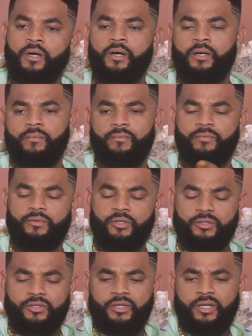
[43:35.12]
Um,
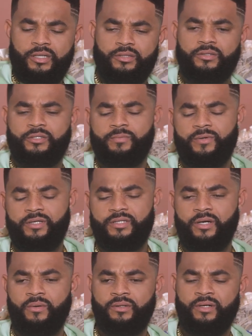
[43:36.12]
Dr. Cletus, please,
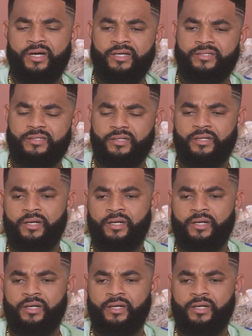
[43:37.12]
I want to ask.